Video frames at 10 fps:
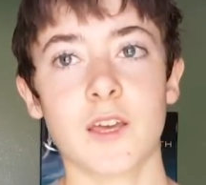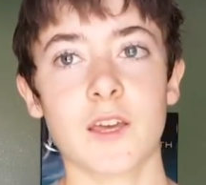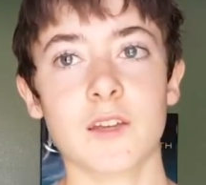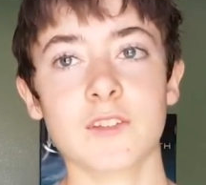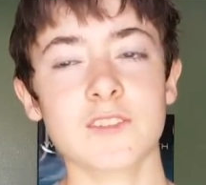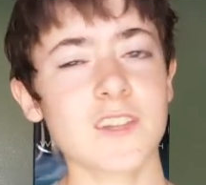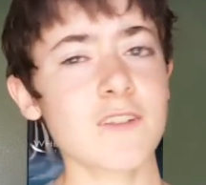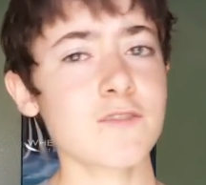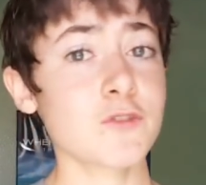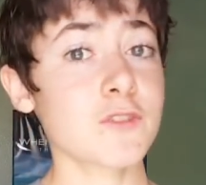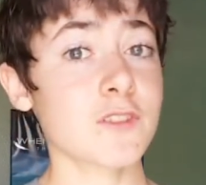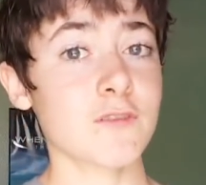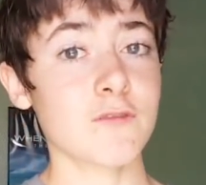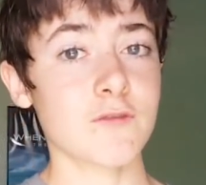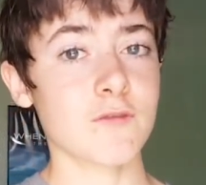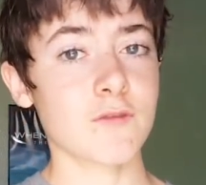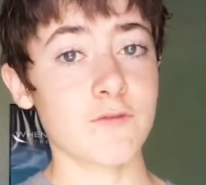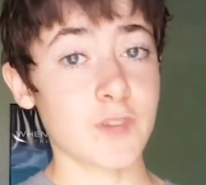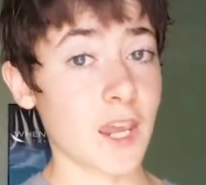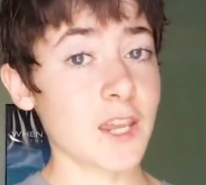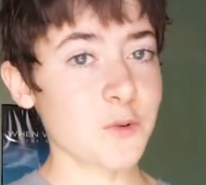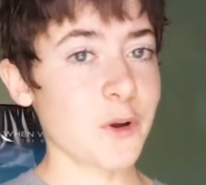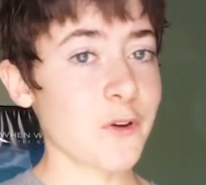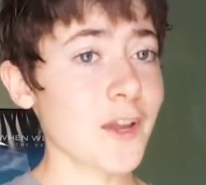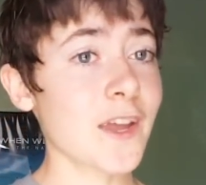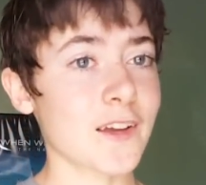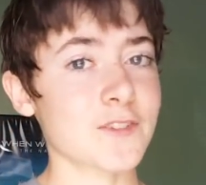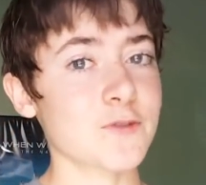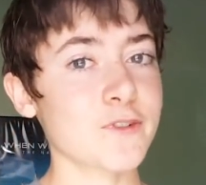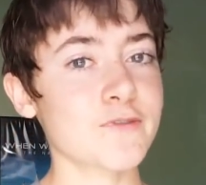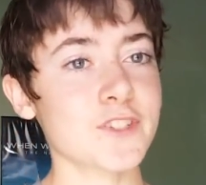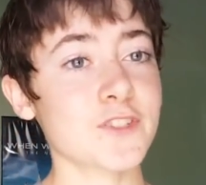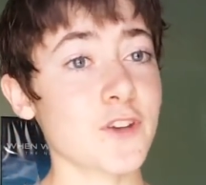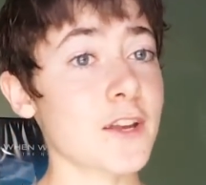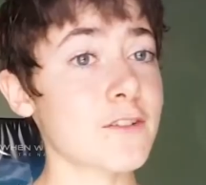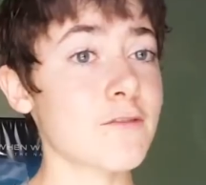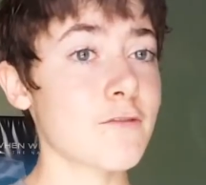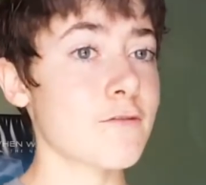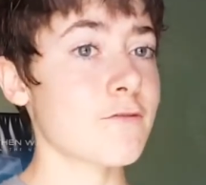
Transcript: And instead of doing veganuary, I sort of just tried